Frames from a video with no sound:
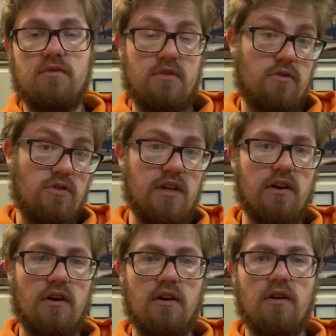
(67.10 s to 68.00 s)
Hoodie
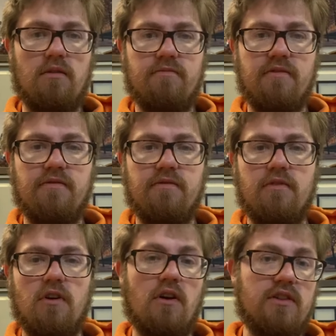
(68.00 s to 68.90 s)
that
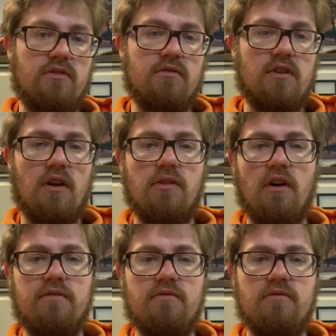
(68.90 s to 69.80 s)
I that I
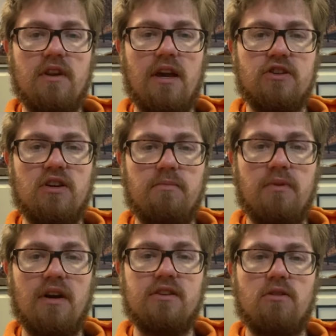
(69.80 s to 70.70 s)
haven't really actually
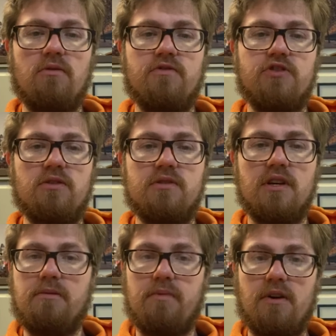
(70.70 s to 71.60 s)
played Call of
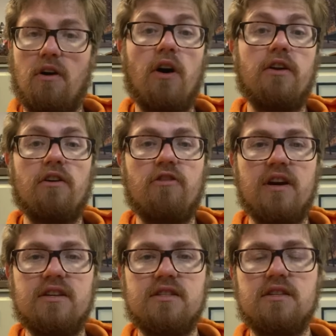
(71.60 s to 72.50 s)
Duty, but I
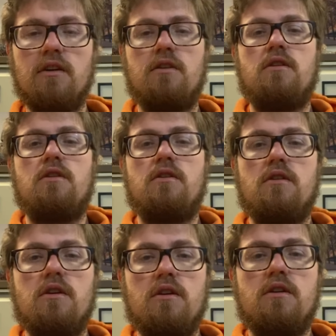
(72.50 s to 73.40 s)
digress.
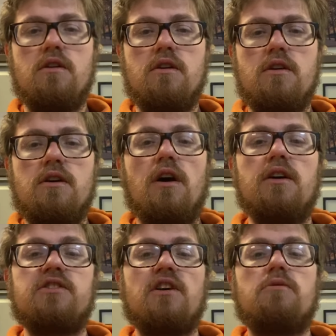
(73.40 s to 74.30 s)

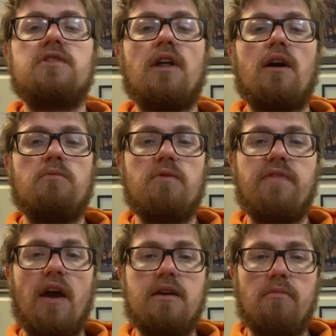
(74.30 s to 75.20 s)
So today, with
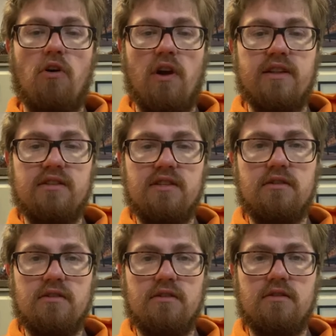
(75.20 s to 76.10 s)
that in mind,
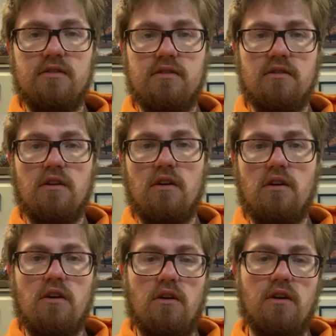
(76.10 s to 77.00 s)

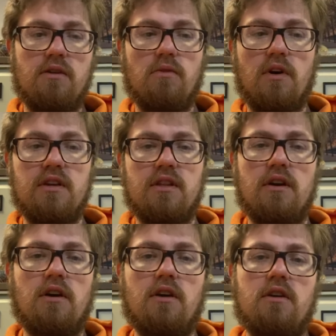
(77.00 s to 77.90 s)
I thought
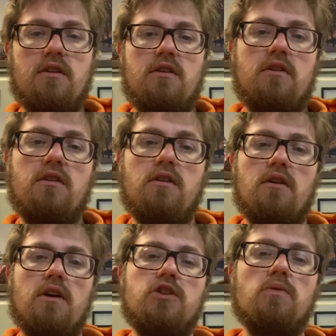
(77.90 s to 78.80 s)

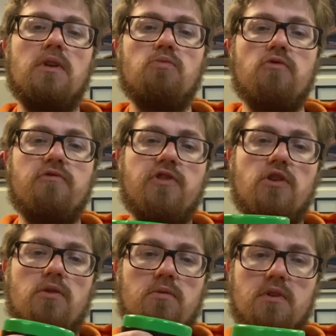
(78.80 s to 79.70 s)
I'd do a little
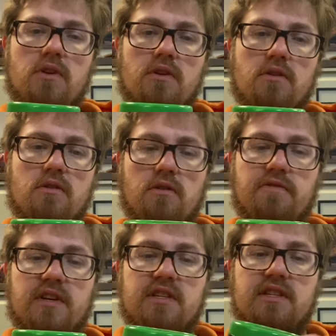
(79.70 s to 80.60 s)
review
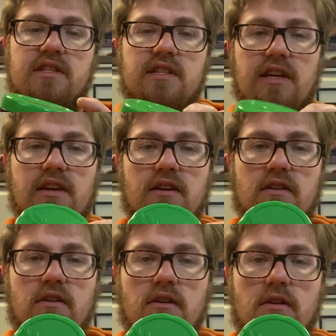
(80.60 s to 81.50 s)
of this. Is the
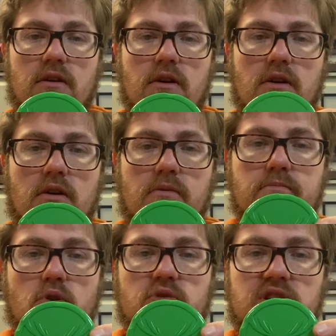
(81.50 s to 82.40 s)

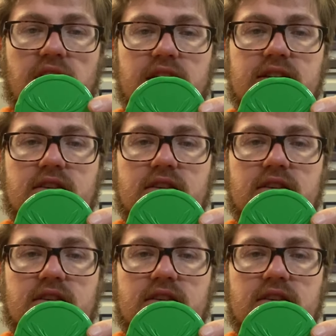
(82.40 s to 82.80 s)
Moosehead